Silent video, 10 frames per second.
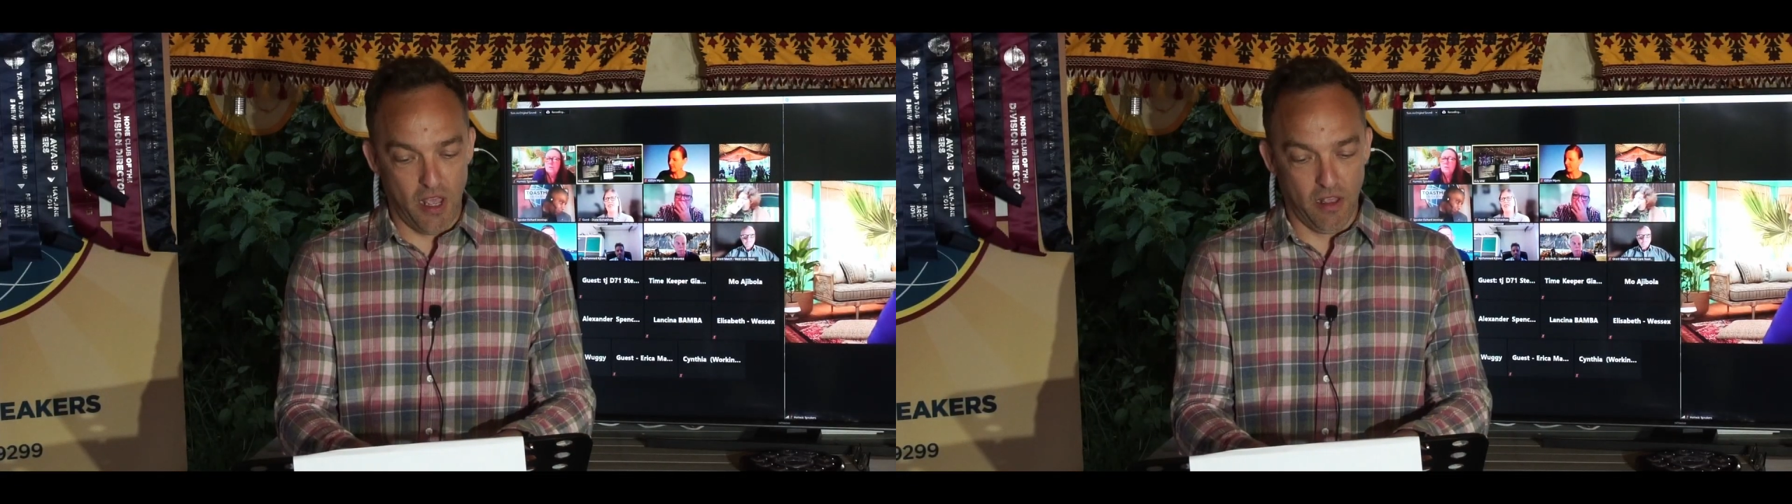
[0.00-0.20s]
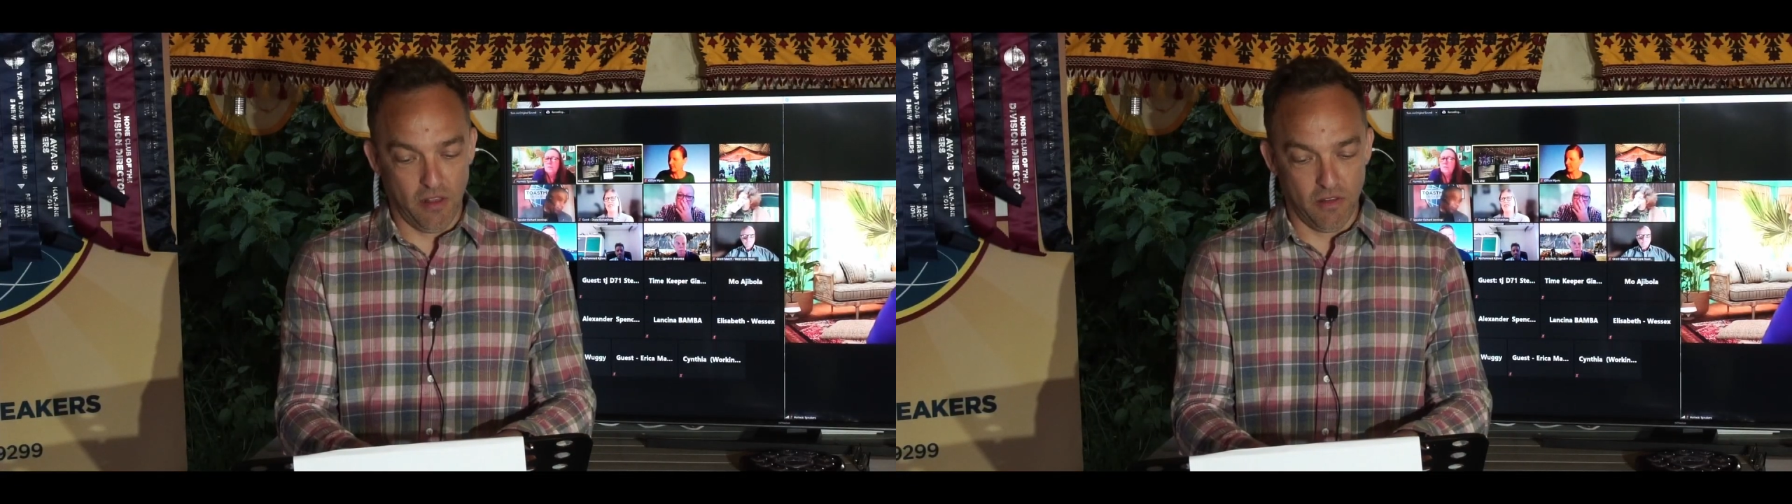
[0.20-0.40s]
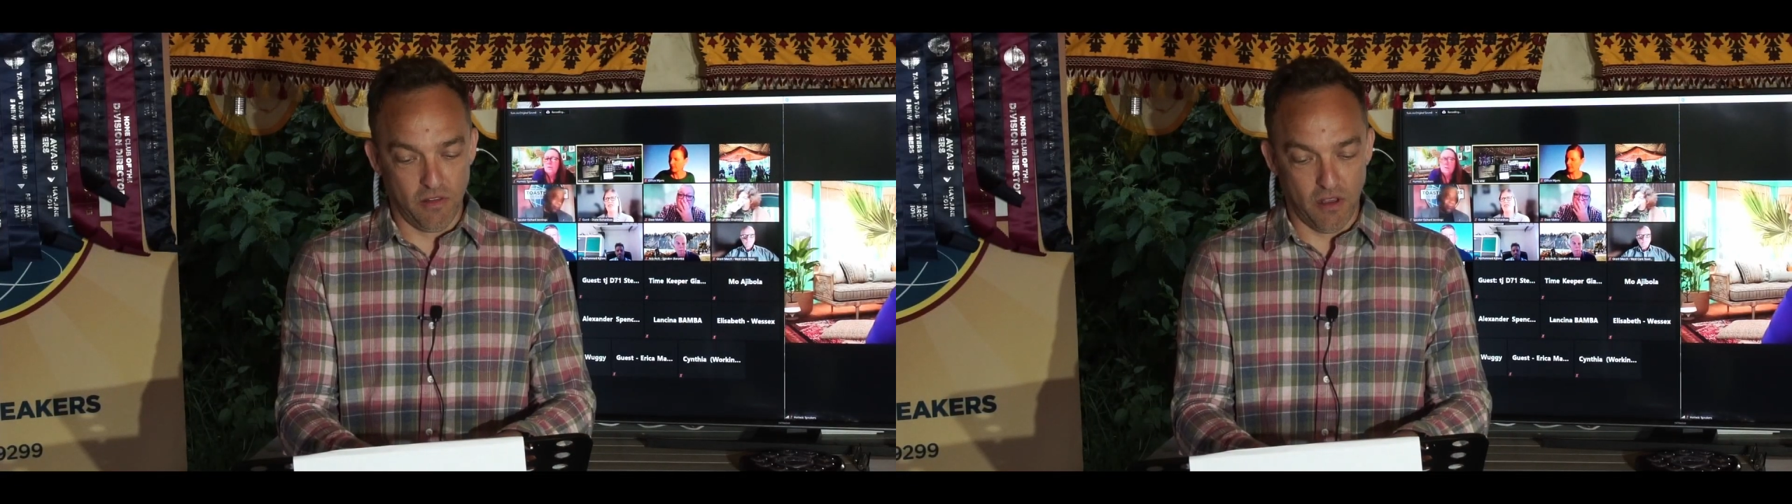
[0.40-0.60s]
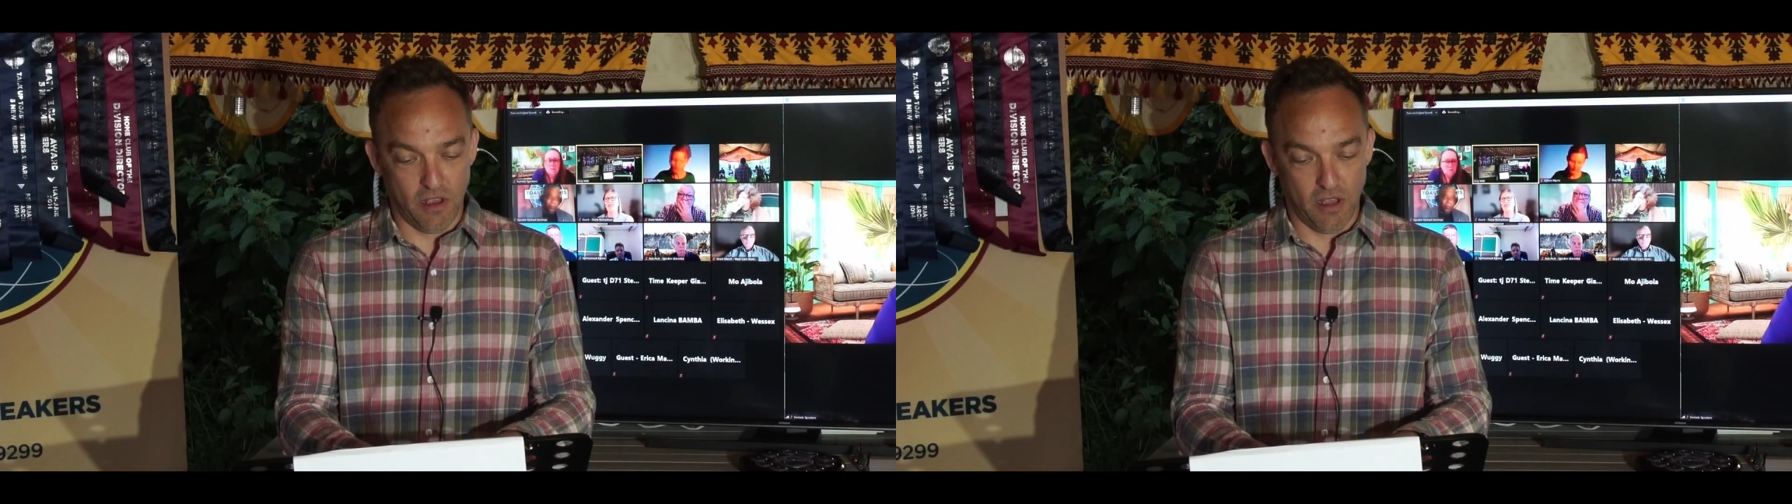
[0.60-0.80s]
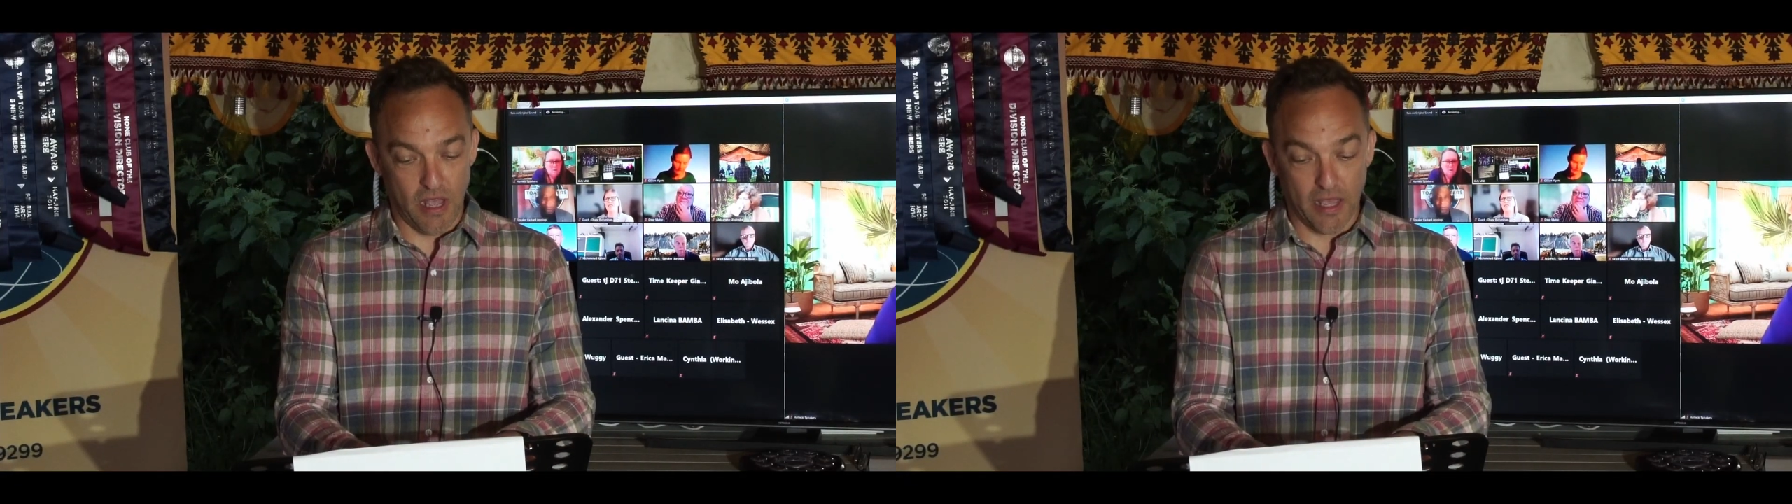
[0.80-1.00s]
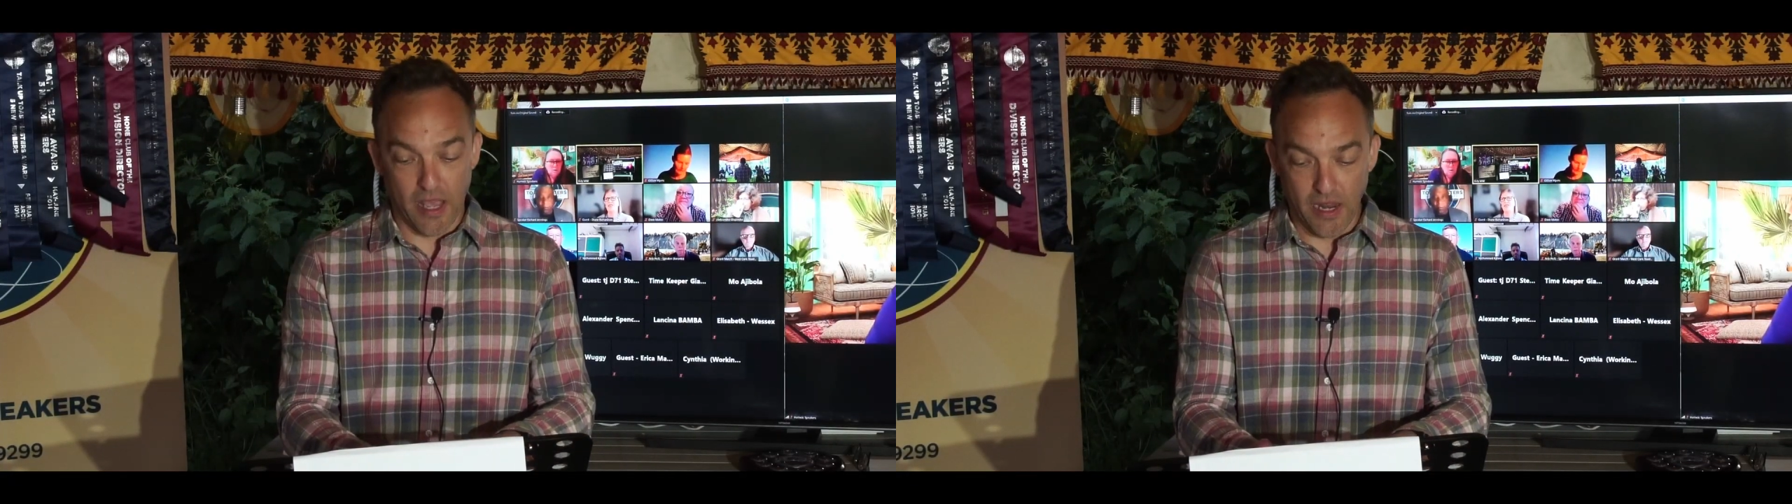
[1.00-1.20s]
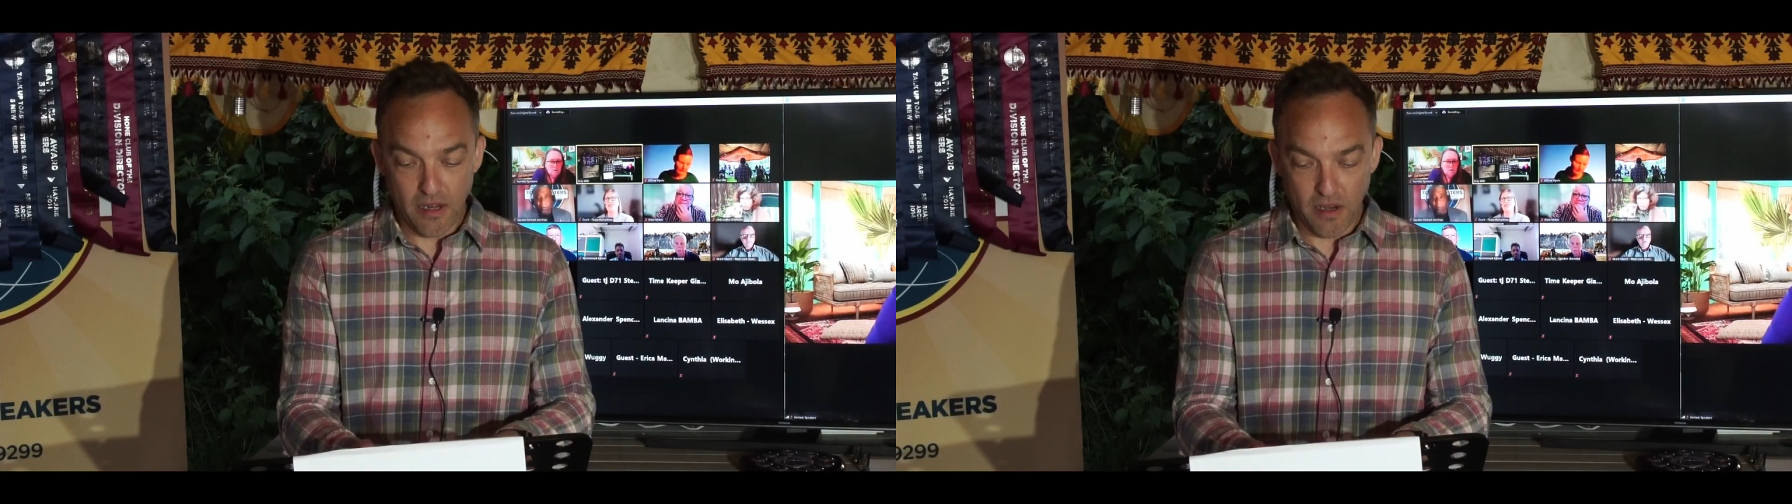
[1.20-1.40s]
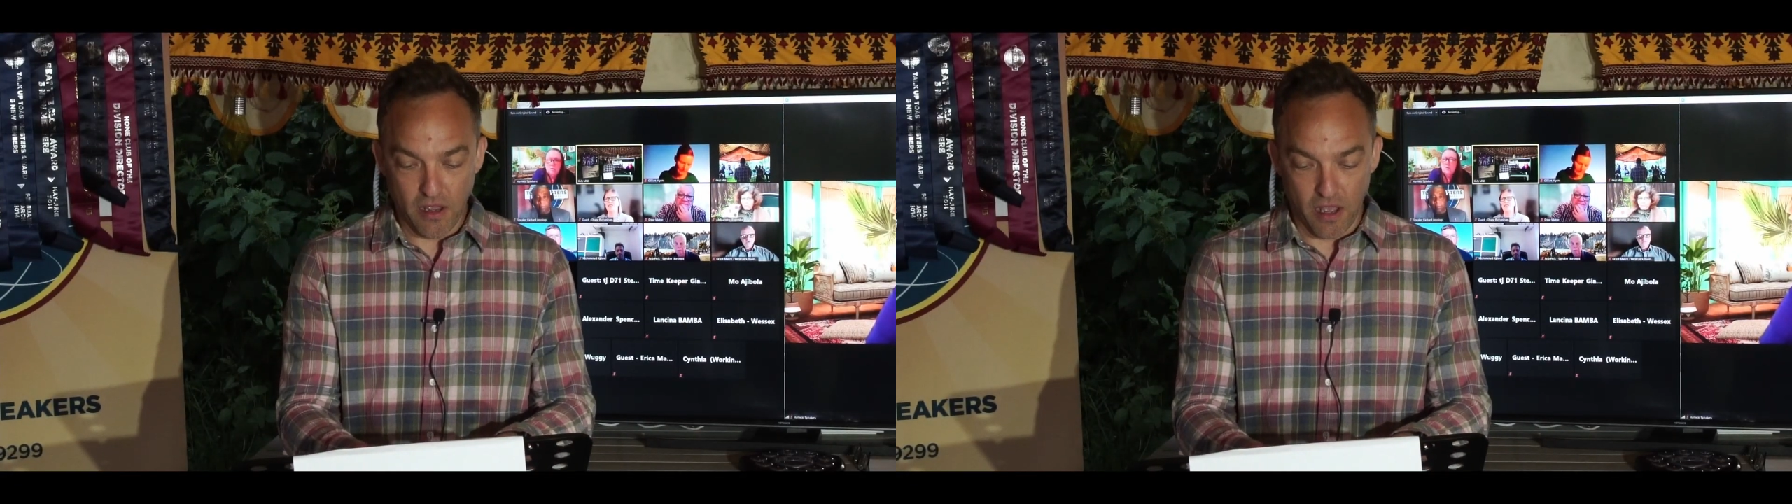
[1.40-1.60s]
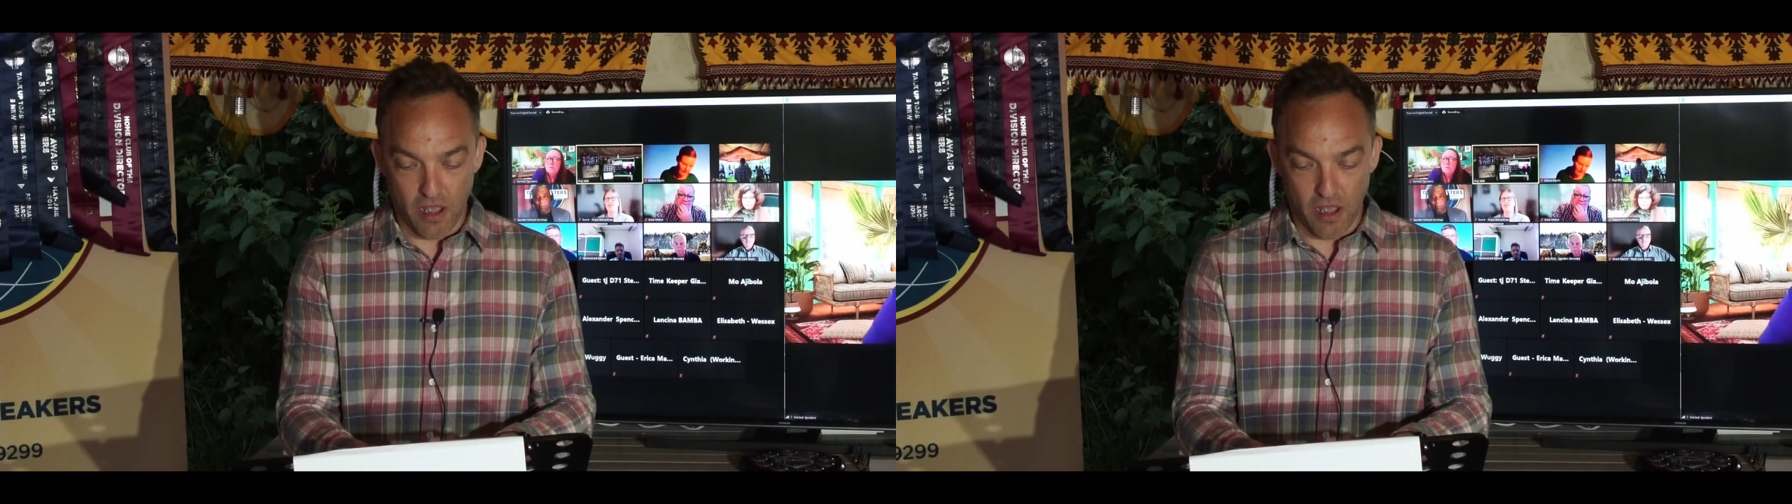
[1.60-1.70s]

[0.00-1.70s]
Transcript: is Akin.